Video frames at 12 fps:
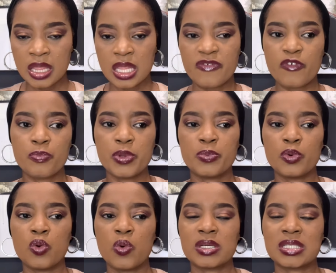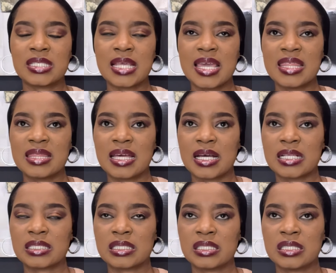Now, for people who are saying that